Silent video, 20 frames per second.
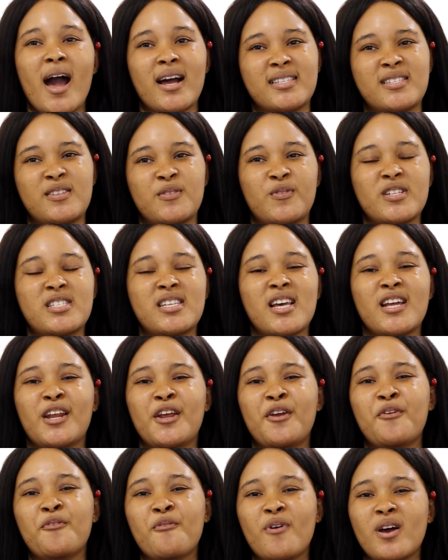activated
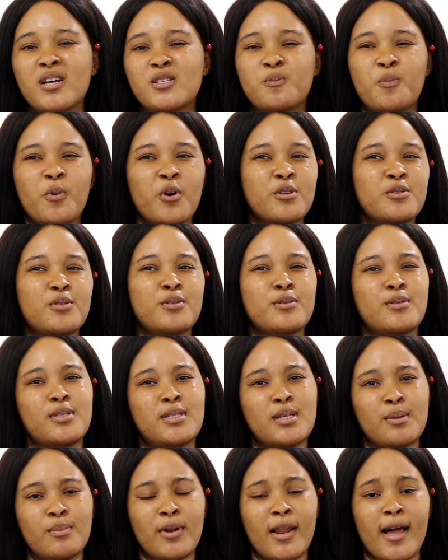in response to
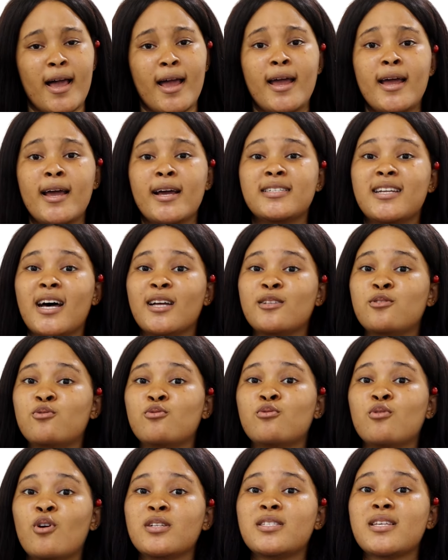stimuli that
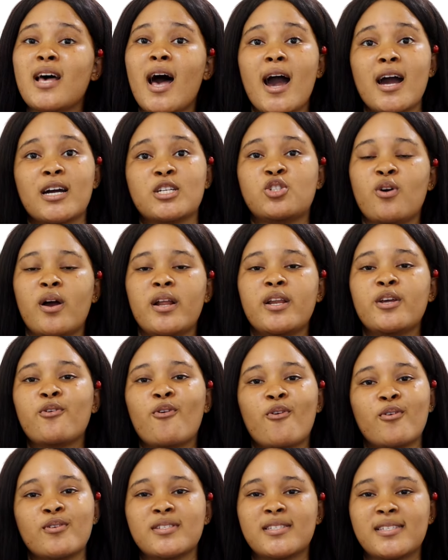do not actually
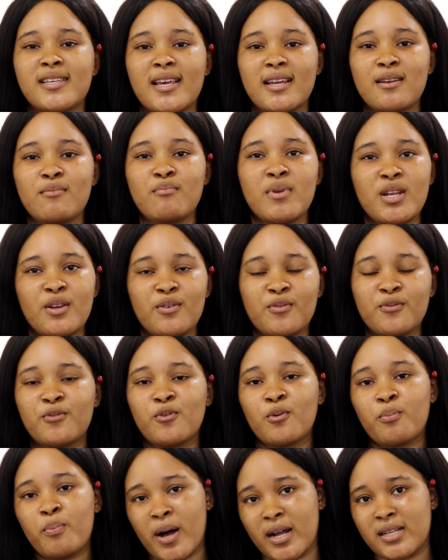contain
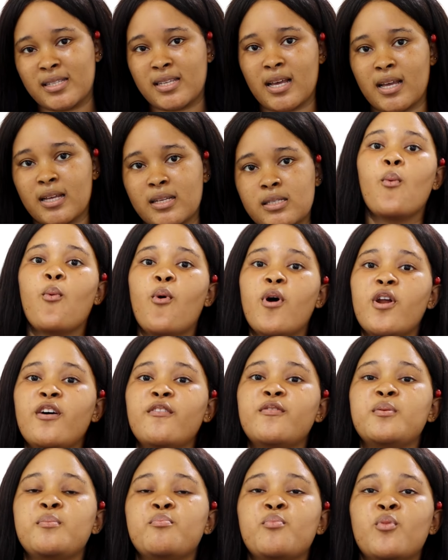meaningful patterns. One
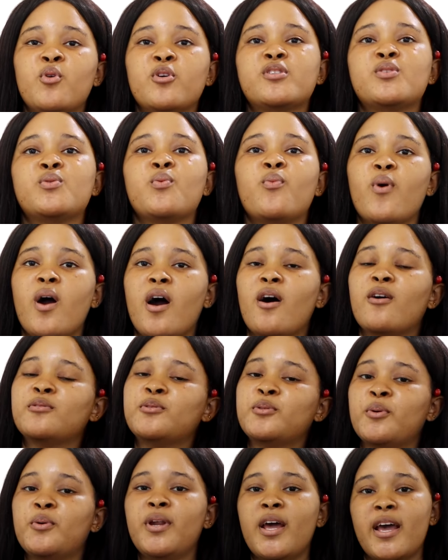of the most
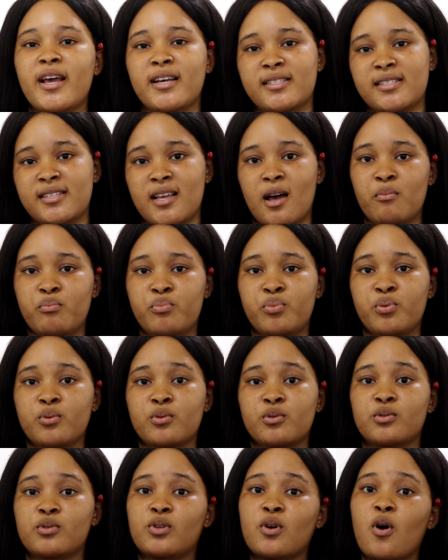well-known
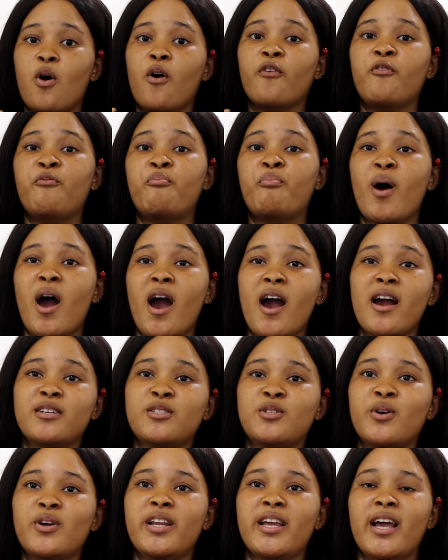examples of
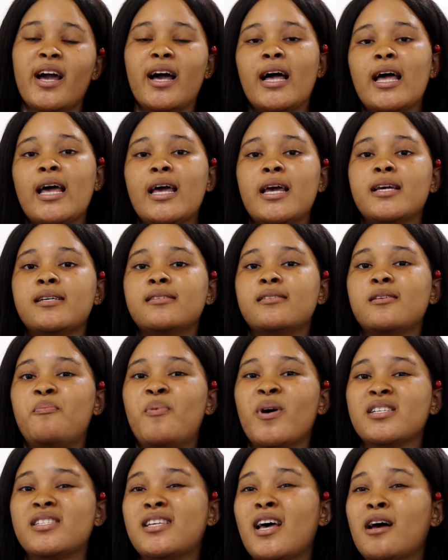pareidolia is the
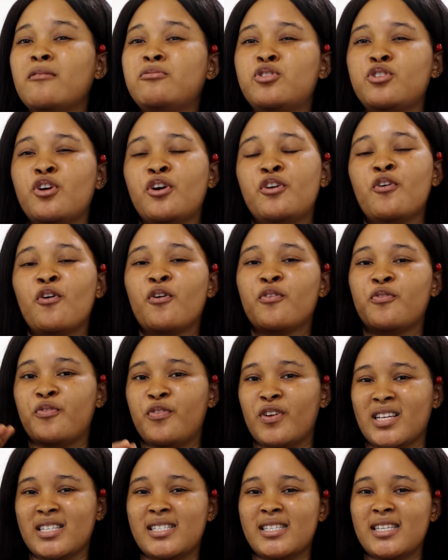perception of
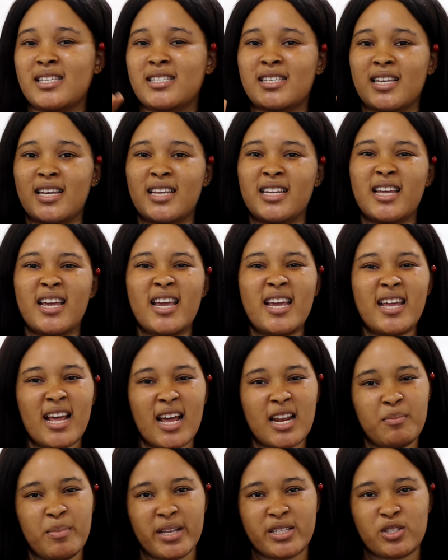faces in
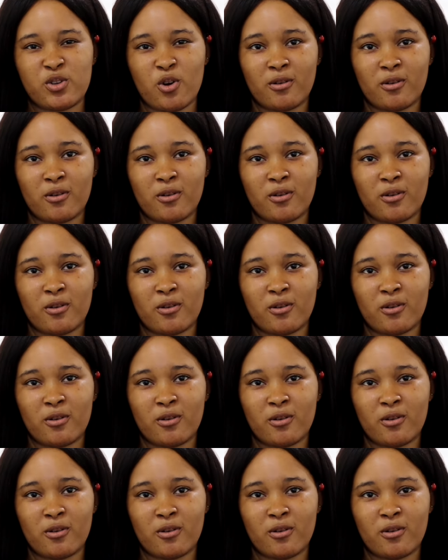inanimate